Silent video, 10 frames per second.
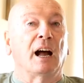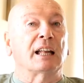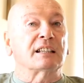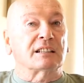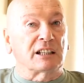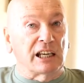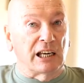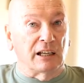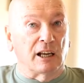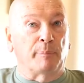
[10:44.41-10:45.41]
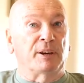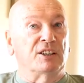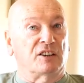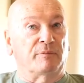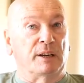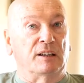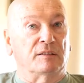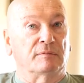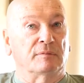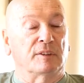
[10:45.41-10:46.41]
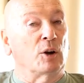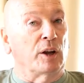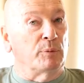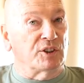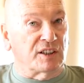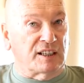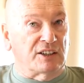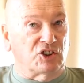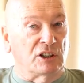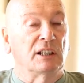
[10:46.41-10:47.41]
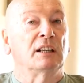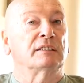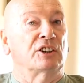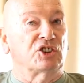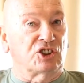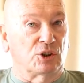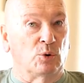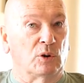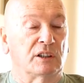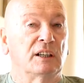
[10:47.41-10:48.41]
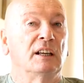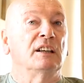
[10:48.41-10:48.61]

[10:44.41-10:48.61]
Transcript: and steal a piece of meat. Now, it was essential that you stole it.